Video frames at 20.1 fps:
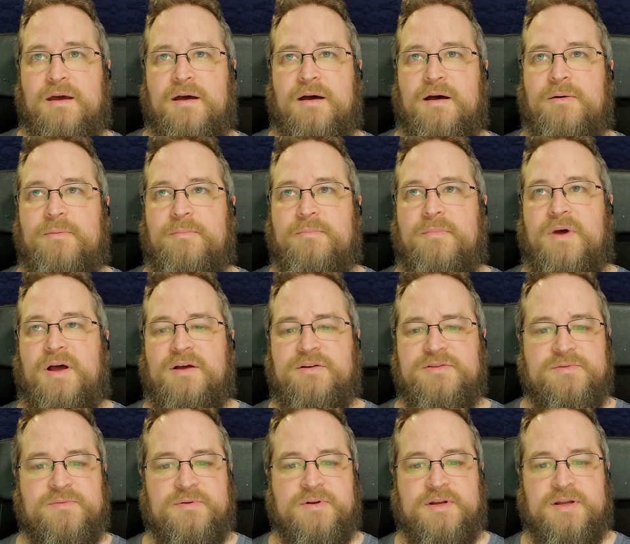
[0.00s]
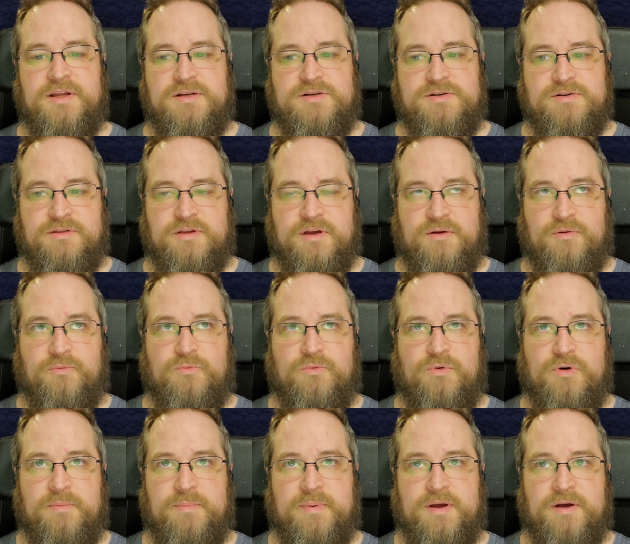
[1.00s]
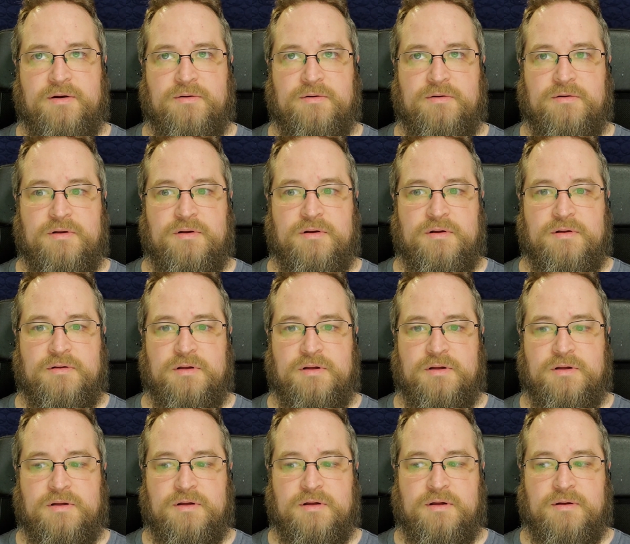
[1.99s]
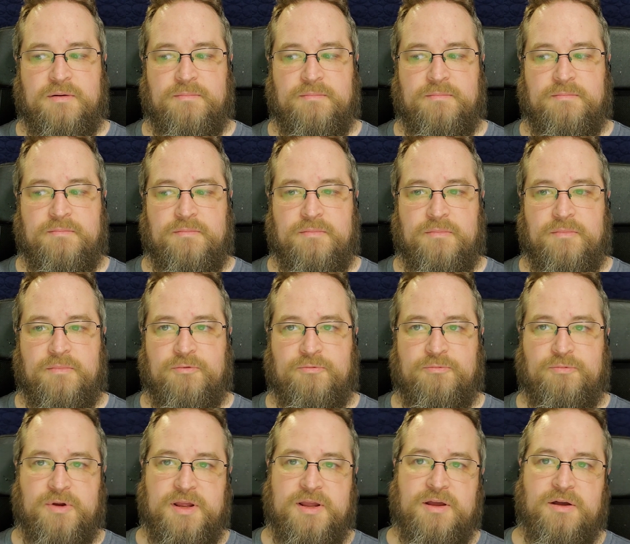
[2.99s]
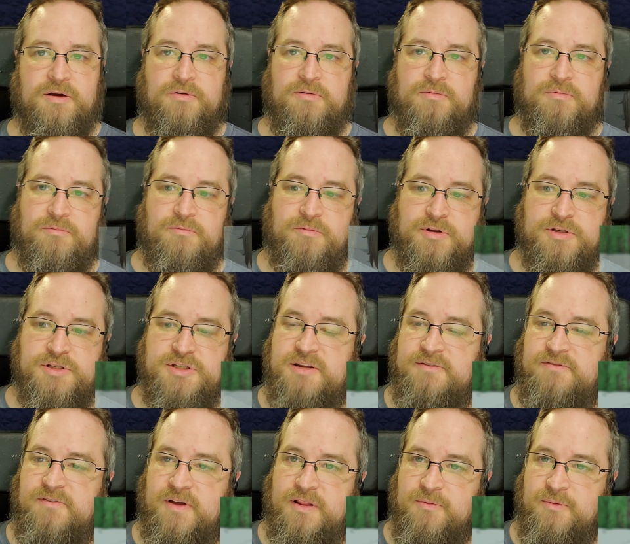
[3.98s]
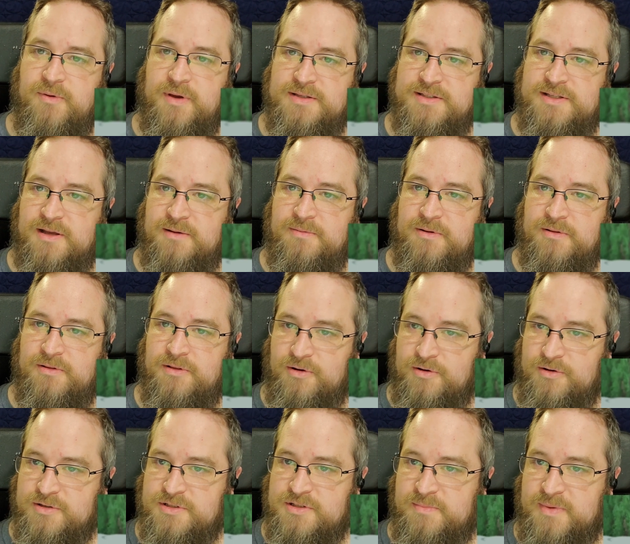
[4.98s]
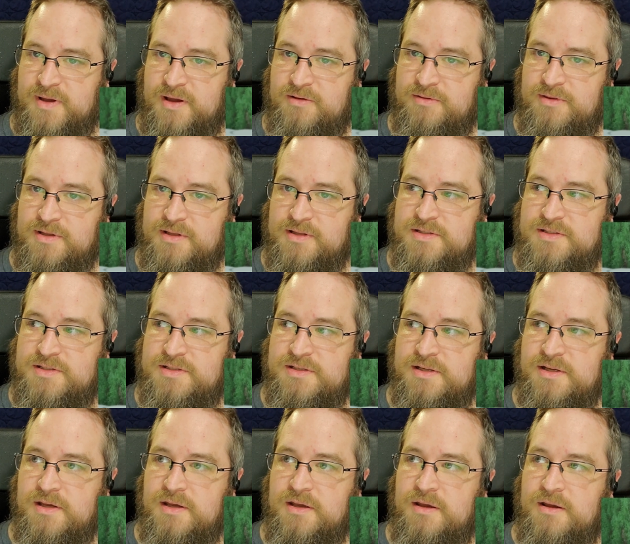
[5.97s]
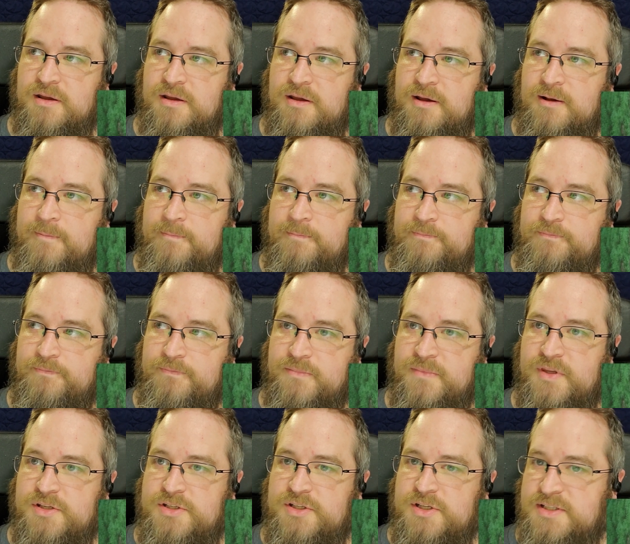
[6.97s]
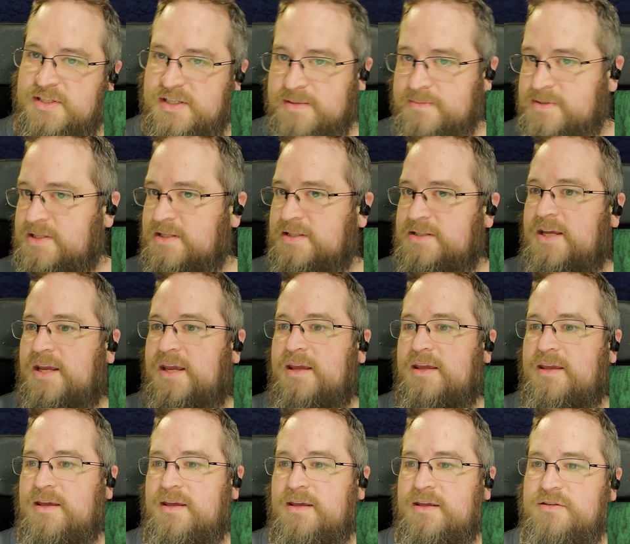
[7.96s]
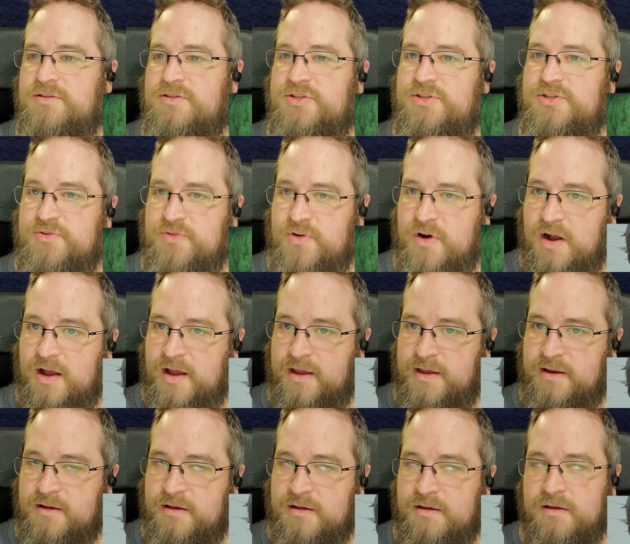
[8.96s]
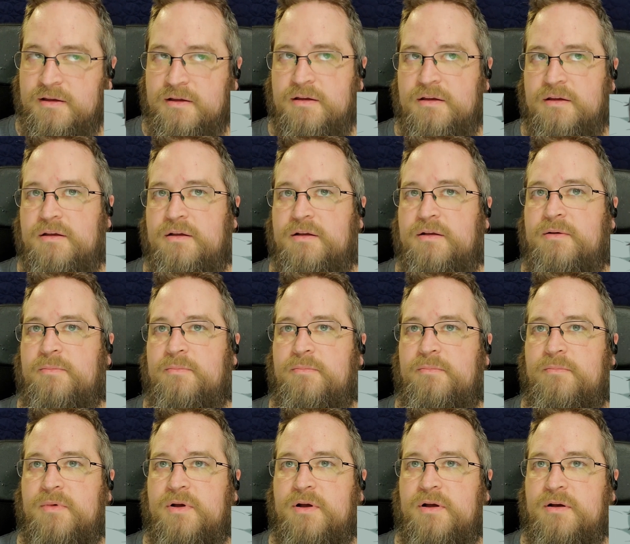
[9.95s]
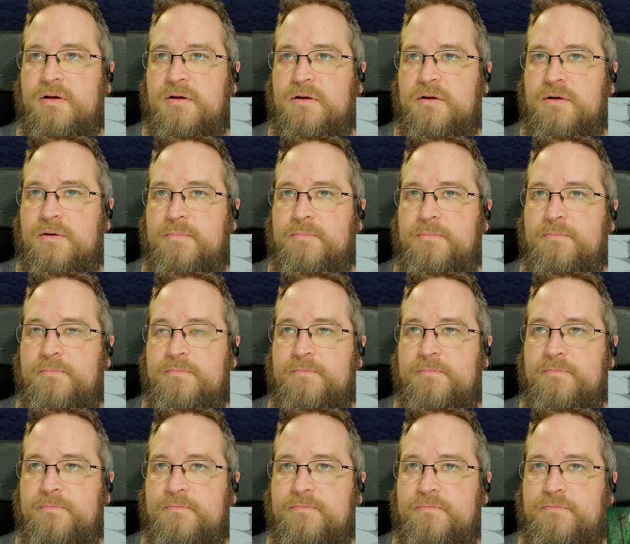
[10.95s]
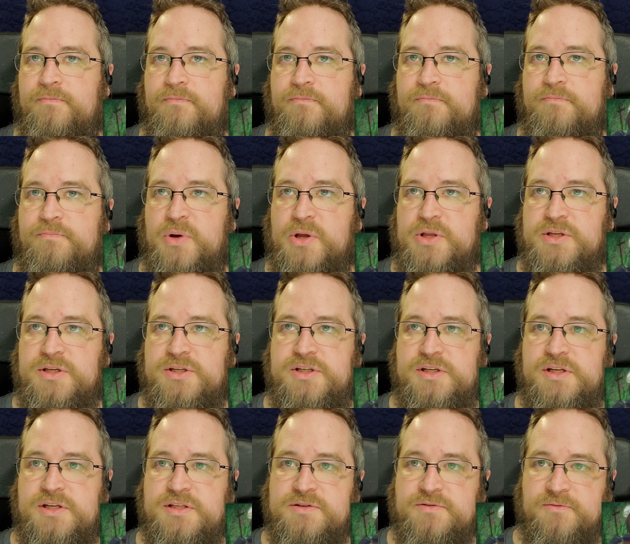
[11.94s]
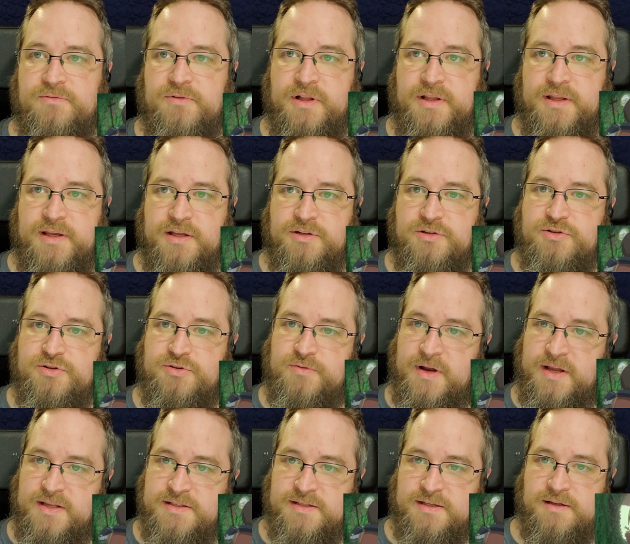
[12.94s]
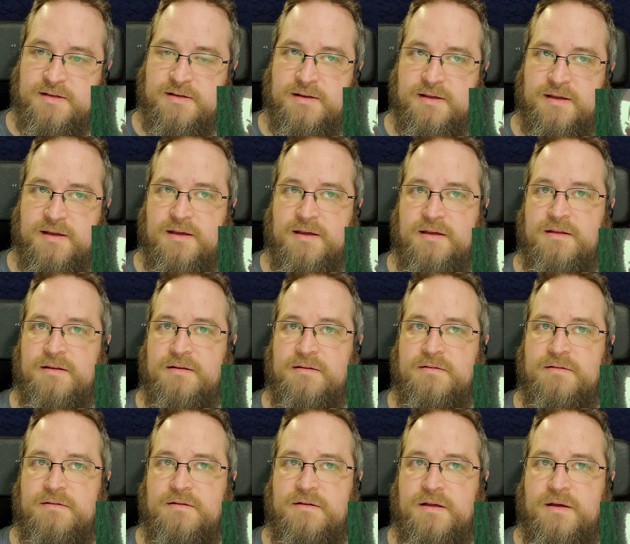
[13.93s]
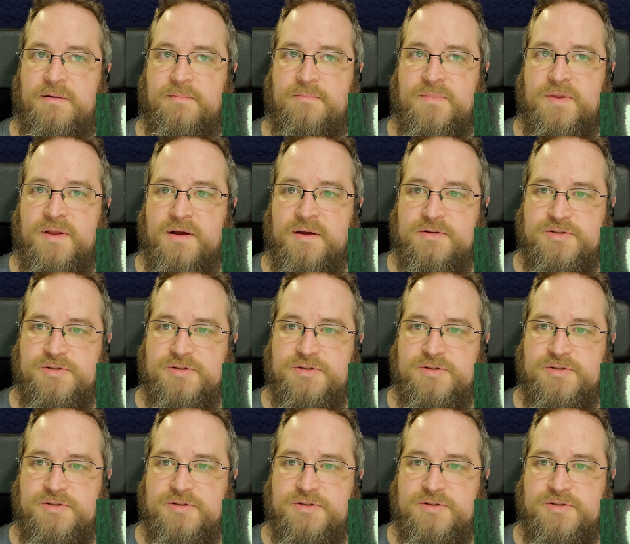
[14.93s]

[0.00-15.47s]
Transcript: I also want to get your thought. What about Riko when she finally wakes up and learns about this? She seems to take it in stride. But she doesn't really address it, and I'm not